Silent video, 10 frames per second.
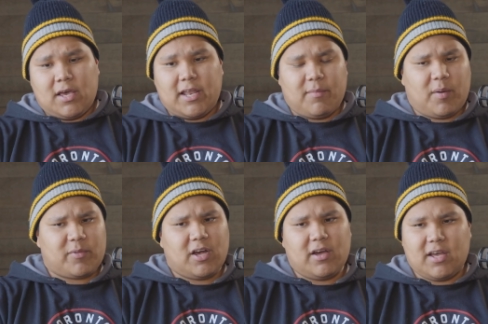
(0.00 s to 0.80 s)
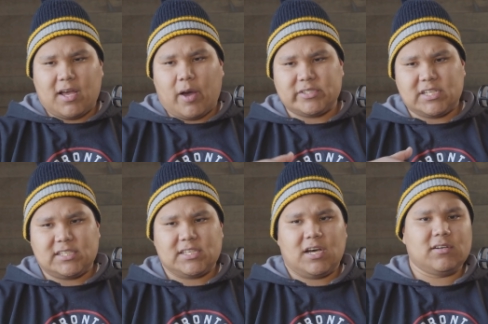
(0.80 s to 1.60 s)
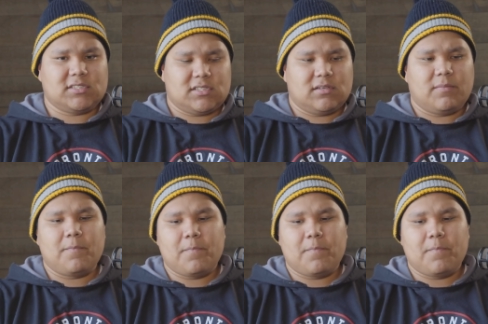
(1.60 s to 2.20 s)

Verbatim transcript: And I remember I was in his house,